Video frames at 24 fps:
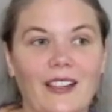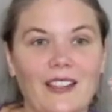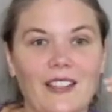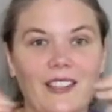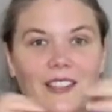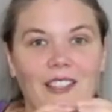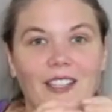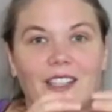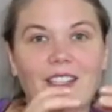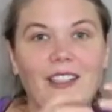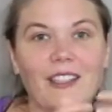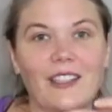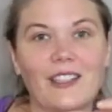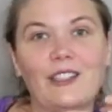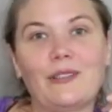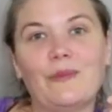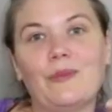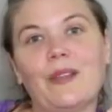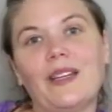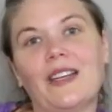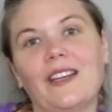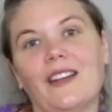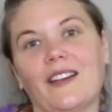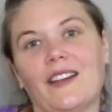stuck a little
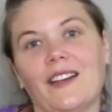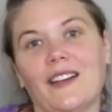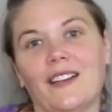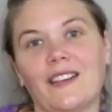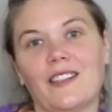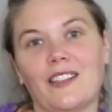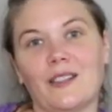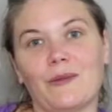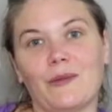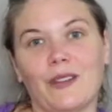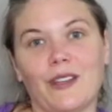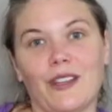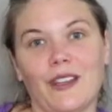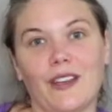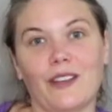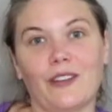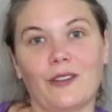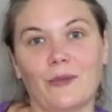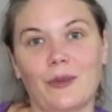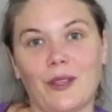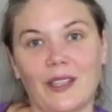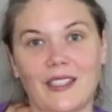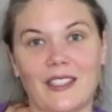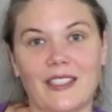bit on some of the other
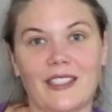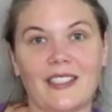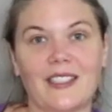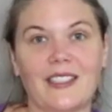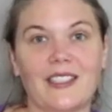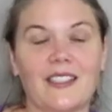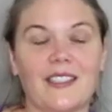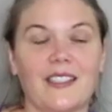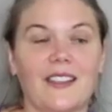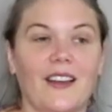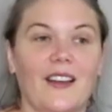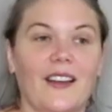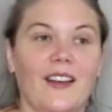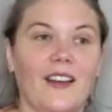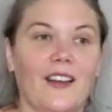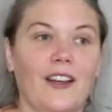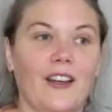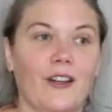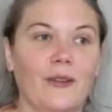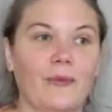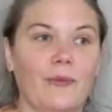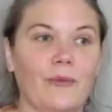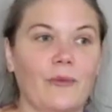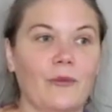places.
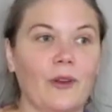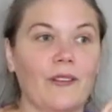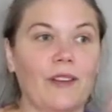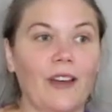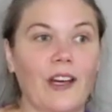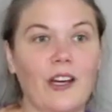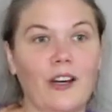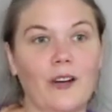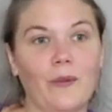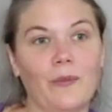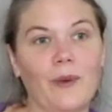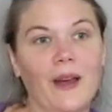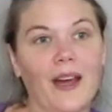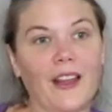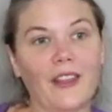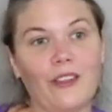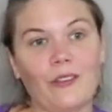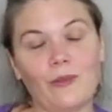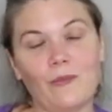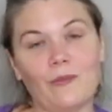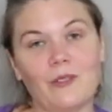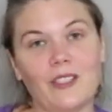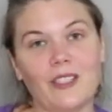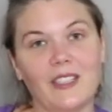We got our
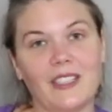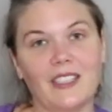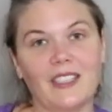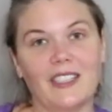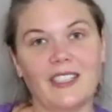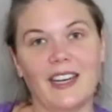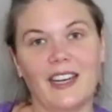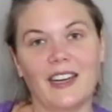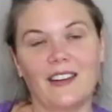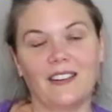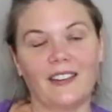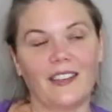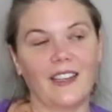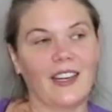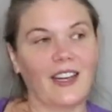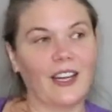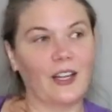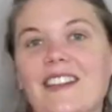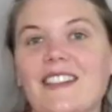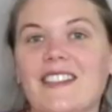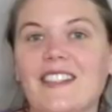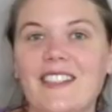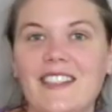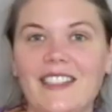bathrooms cleaned out. Yeah,
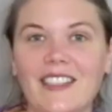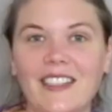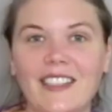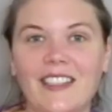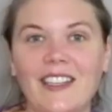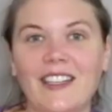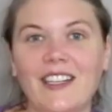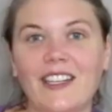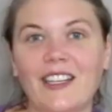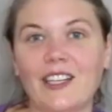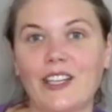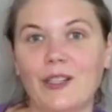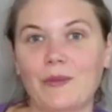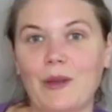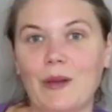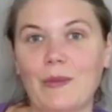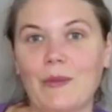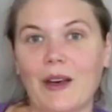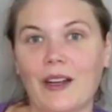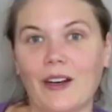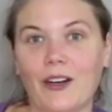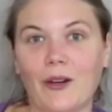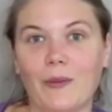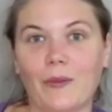consistent cleaning could be
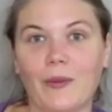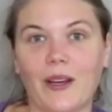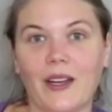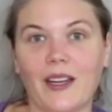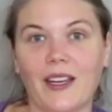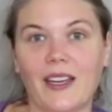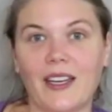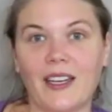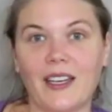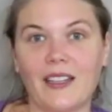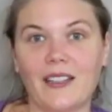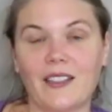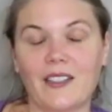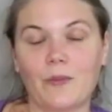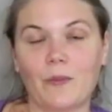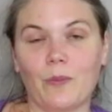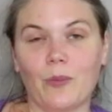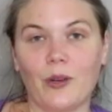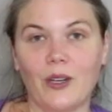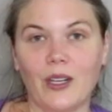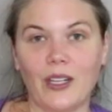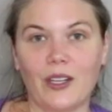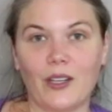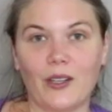better, but it's
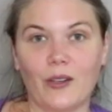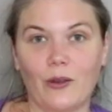pretty good